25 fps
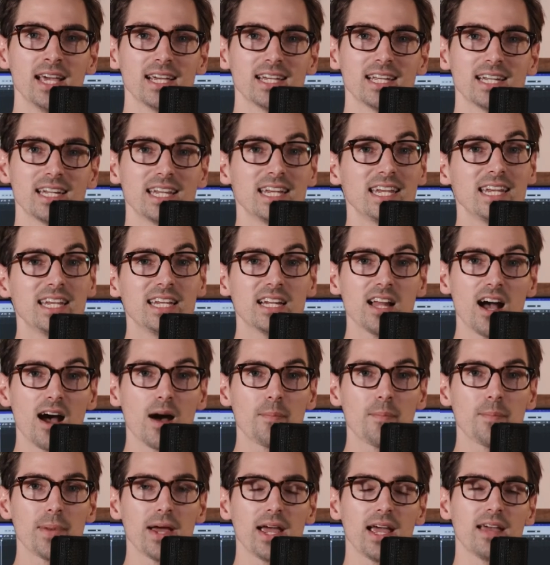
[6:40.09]
can heat
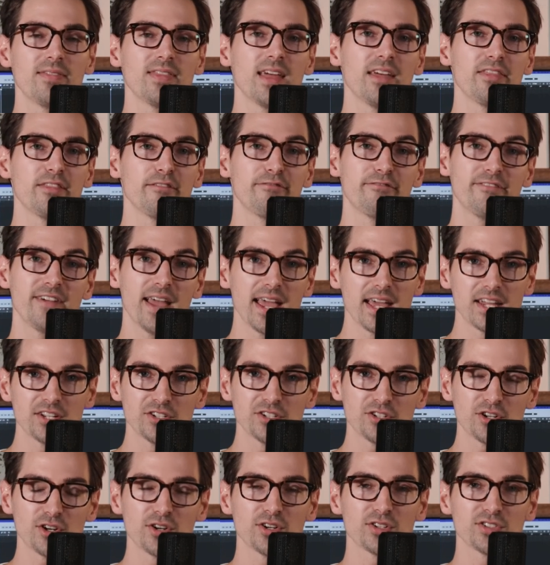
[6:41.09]
up and then the
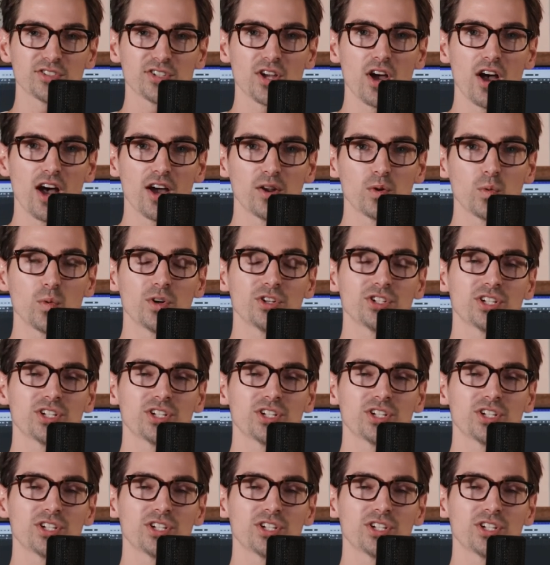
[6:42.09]
fan turns on,